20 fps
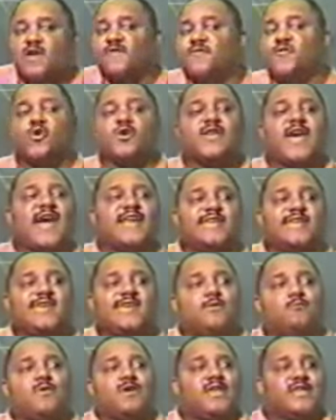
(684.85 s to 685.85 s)
If you're not
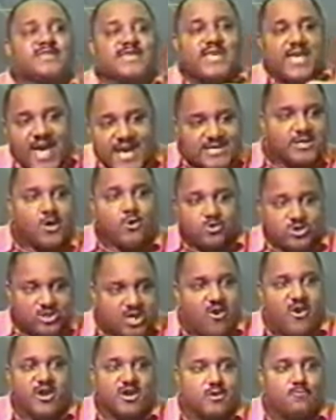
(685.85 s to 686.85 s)
dealing with his
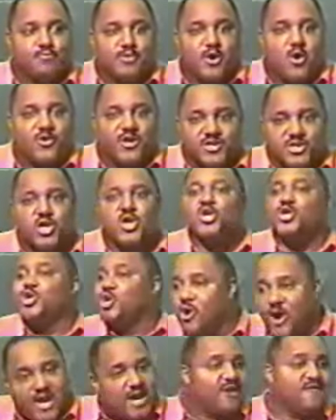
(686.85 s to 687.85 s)
esoteric components,
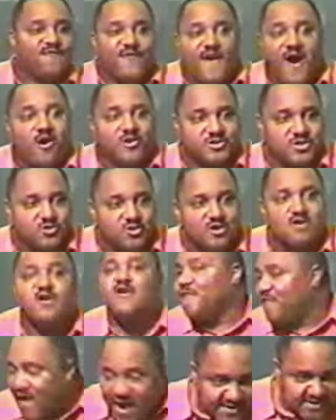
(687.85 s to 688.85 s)
you're in falsehood.
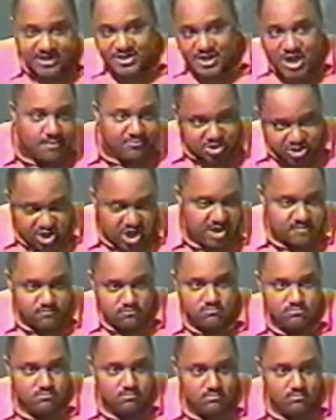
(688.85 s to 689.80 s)
Fuck the dumb shit.